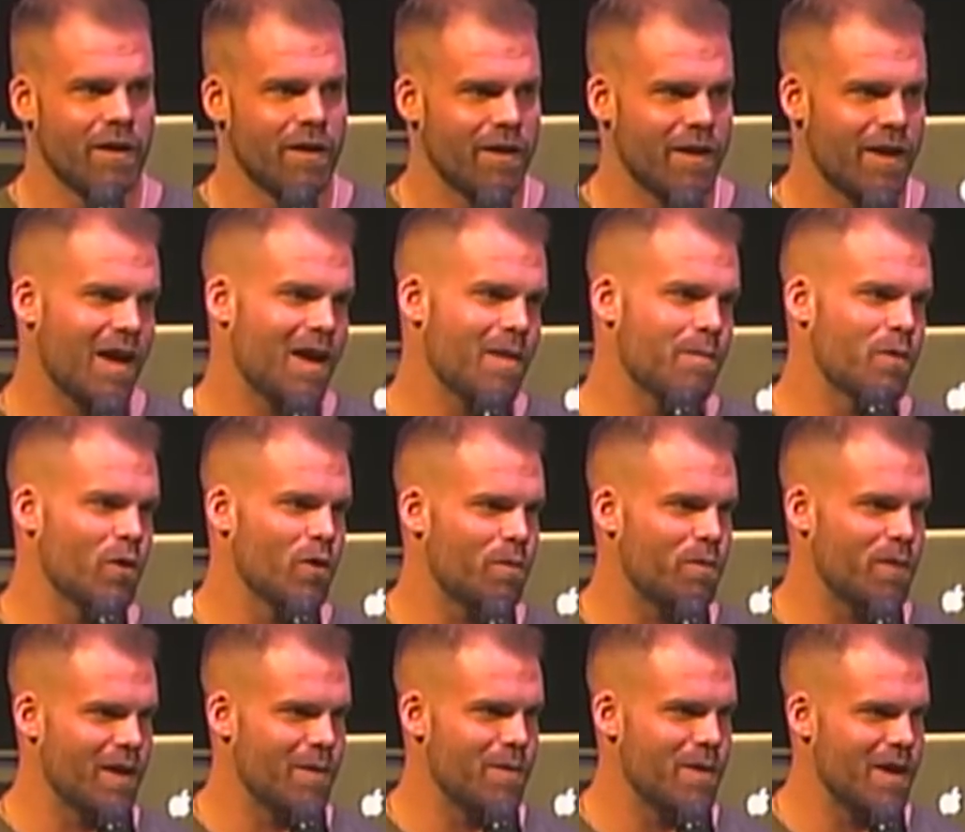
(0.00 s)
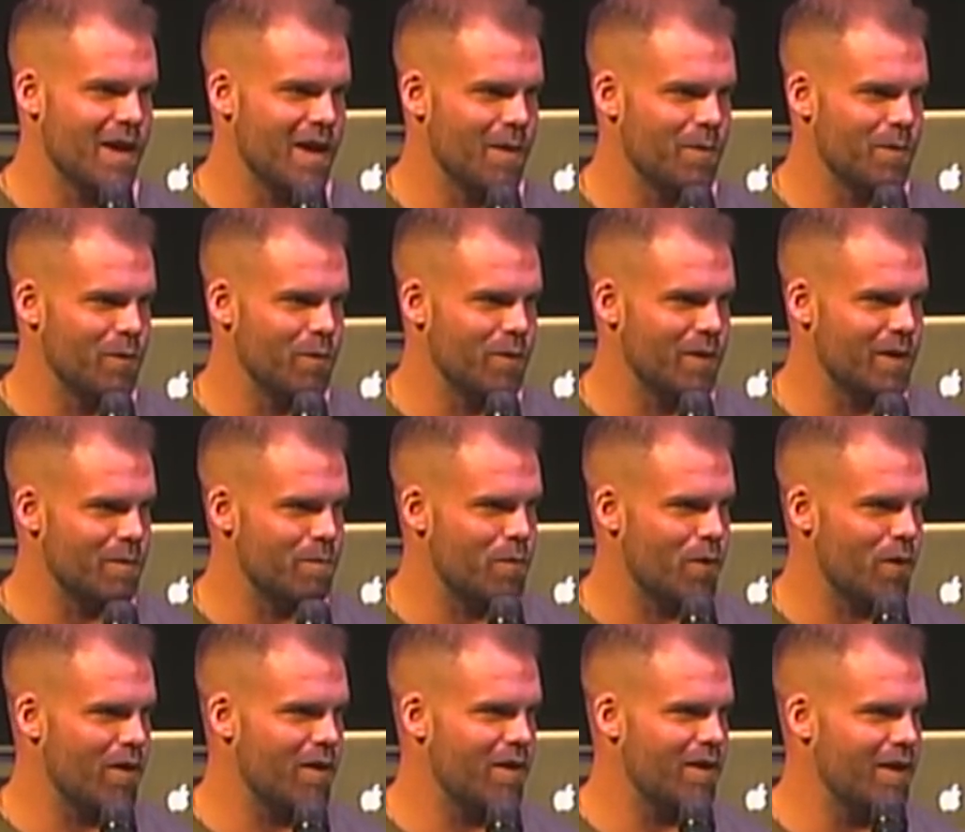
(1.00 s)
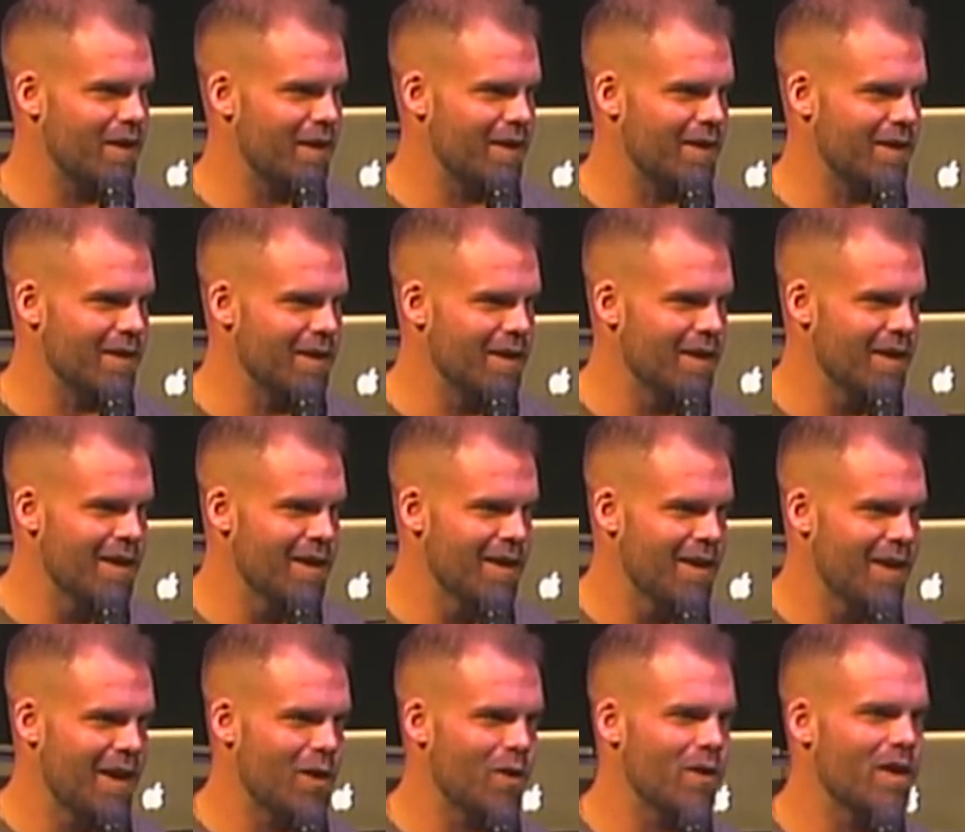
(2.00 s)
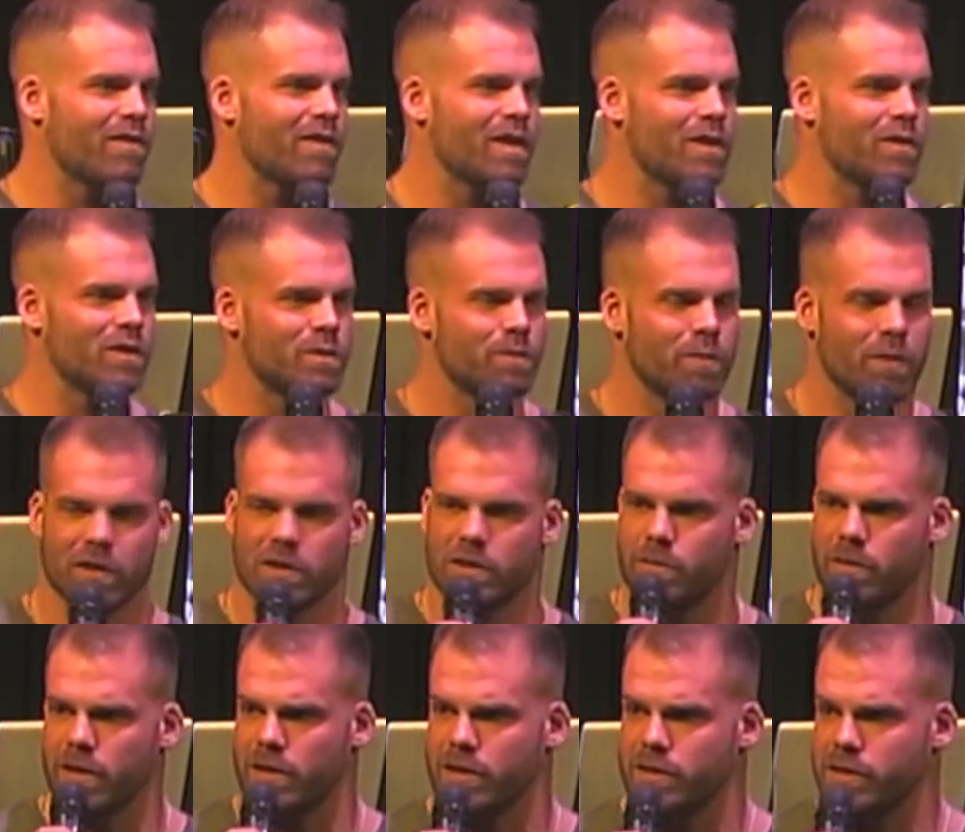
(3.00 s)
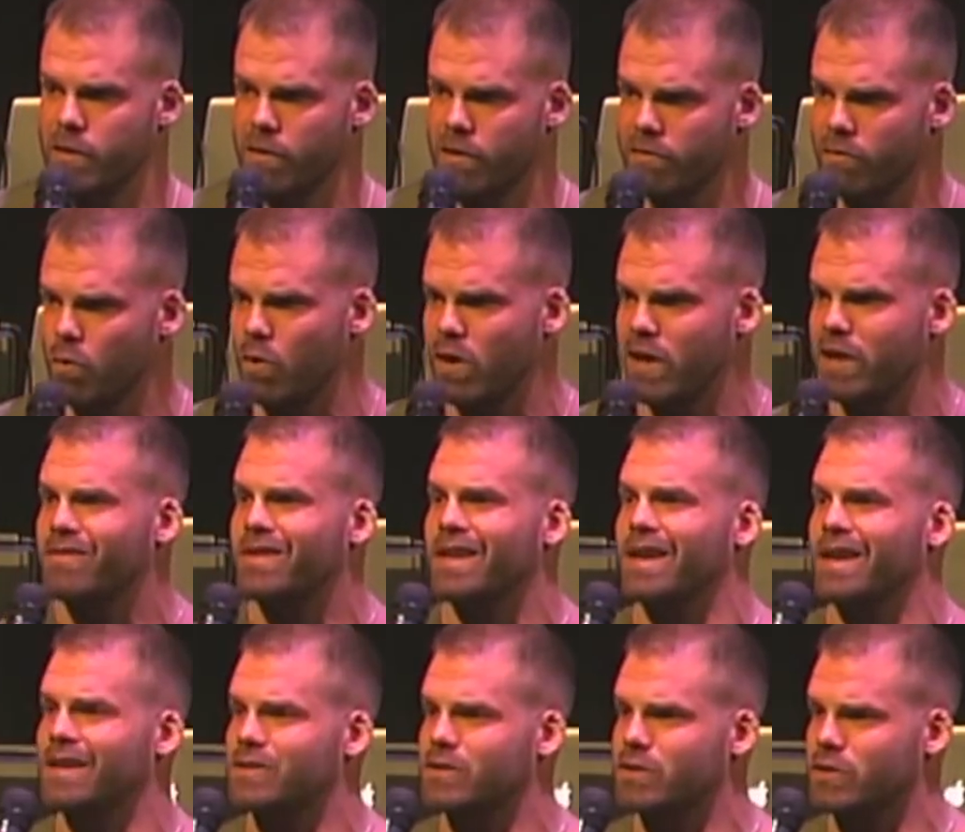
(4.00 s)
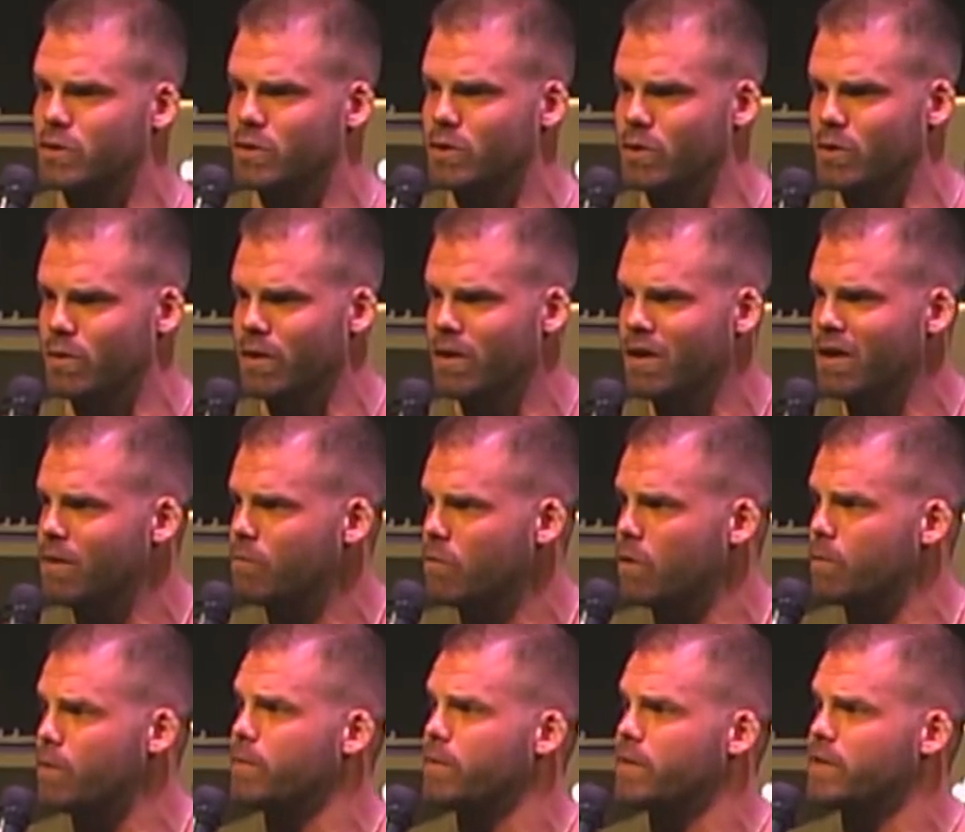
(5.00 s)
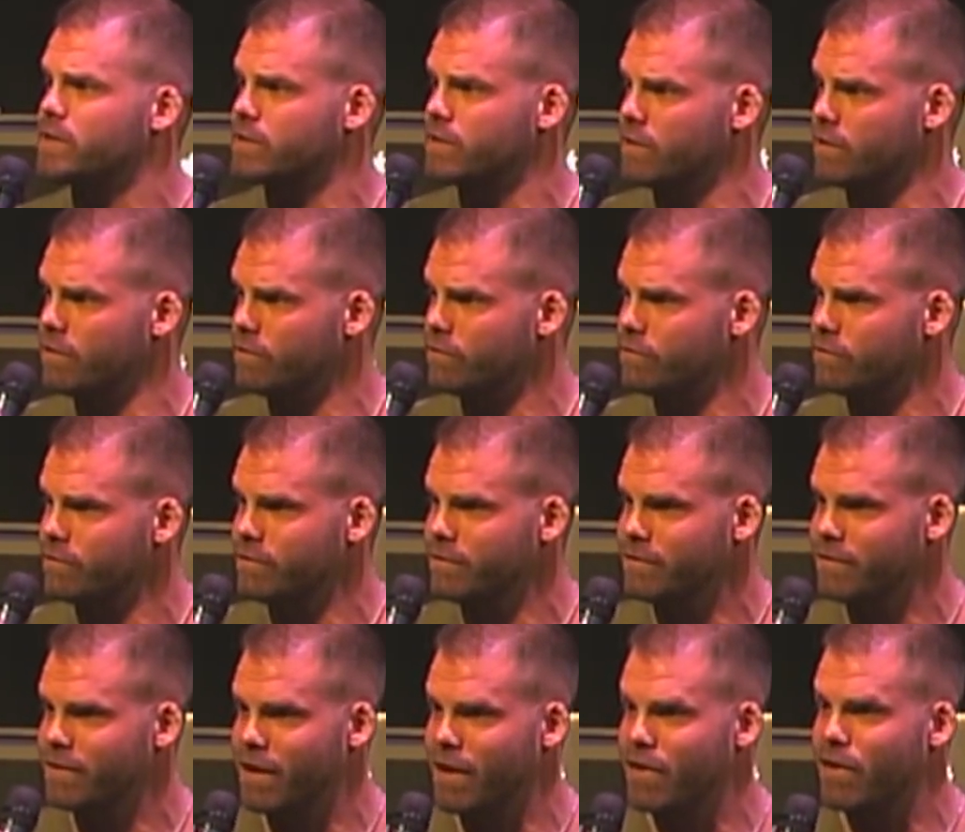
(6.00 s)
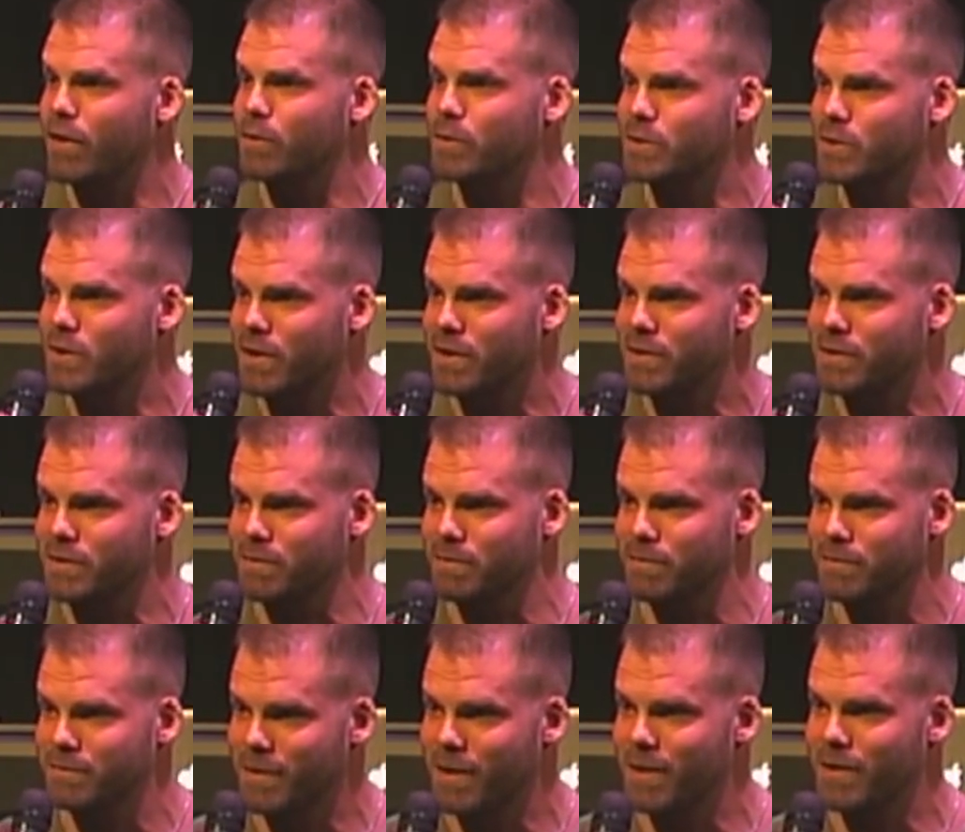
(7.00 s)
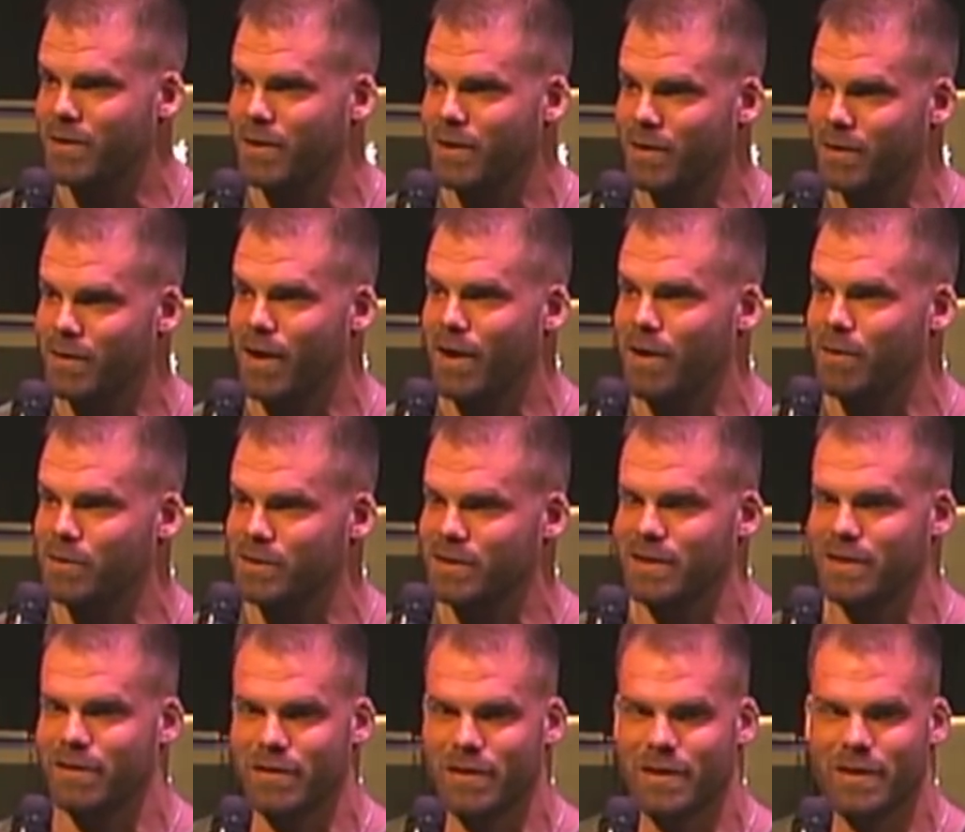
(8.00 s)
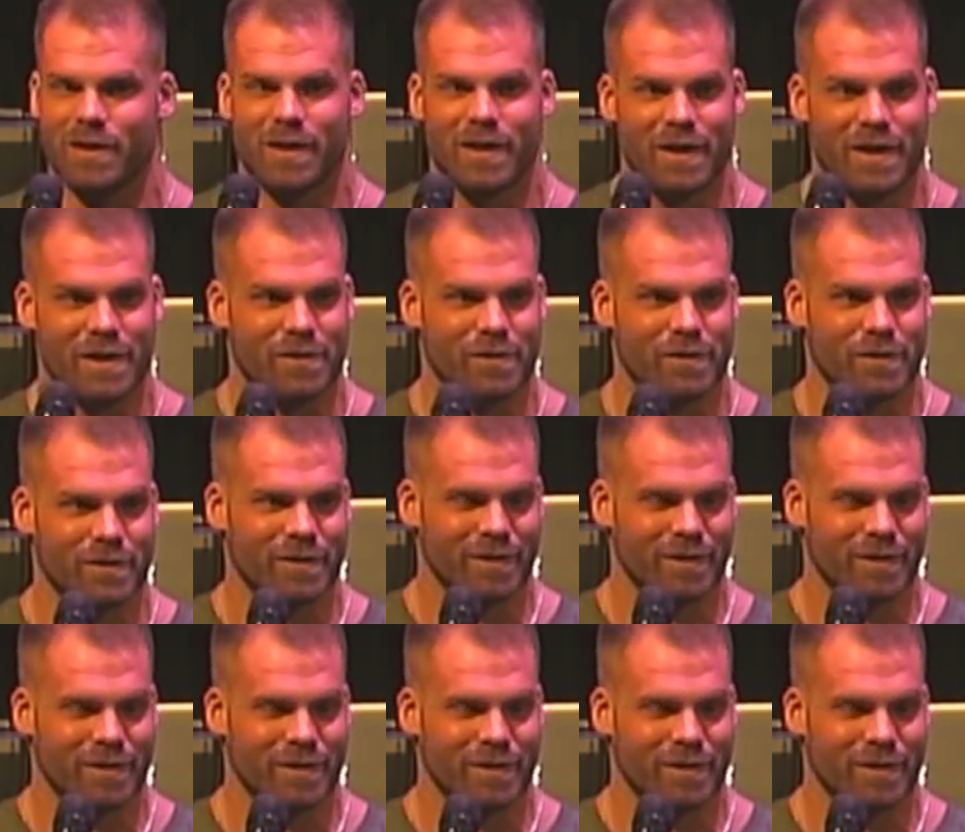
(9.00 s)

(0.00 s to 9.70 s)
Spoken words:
Yeah, I'm broke, but I'm happy. We can party, I don't have any responsibilities. I don't have a wife to answer to, all by myself. I thought it was awesome. I thought I was living the life.